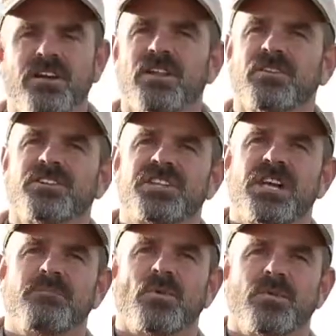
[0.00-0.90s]
Another
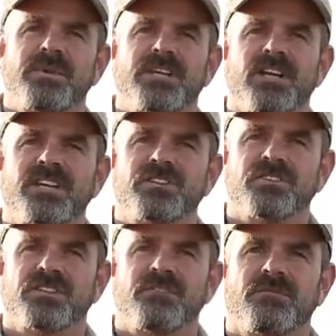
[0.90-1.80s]
example would be
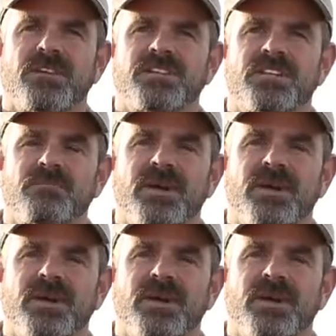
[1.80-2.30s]
nitrogen fixing